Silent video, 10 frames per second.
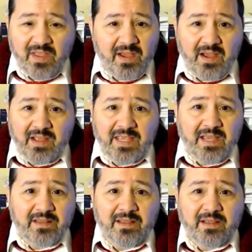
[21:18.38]

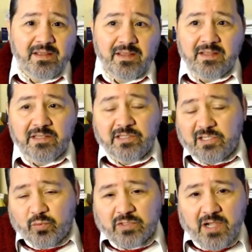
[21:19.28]
Again,
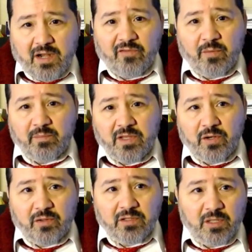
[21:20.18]
this was kind of a
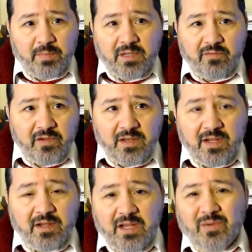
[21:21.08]
little bit of an
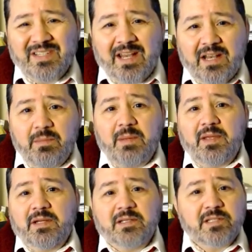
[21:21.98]
irritating to me,
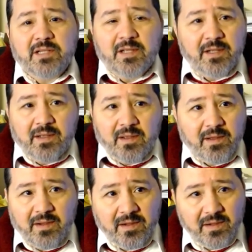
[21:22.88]
because
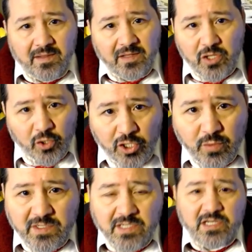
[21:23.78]
you're
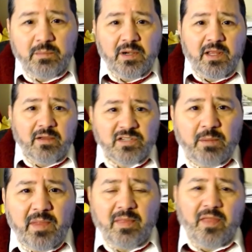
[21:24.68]
accusing somebody of
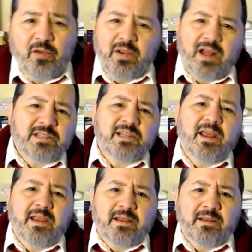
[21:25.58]
something that they're not
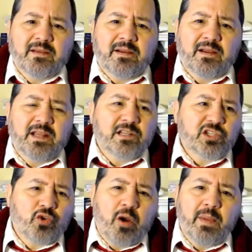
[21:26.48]
saying in a
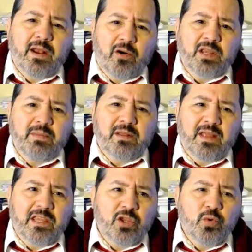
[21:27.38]
straw man argument
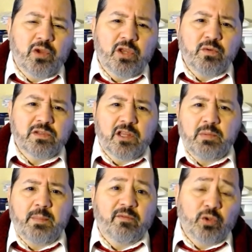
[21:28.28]
that you accuse other
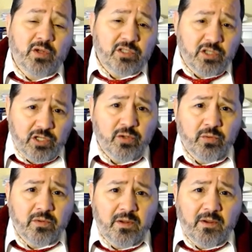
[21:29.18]
people of doing to you,
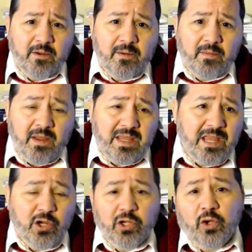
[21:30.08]
and yet
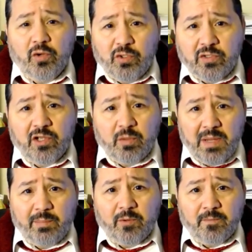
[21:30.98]
you're going to go and do it to other
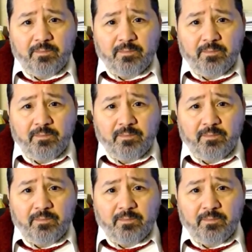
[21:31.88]
people.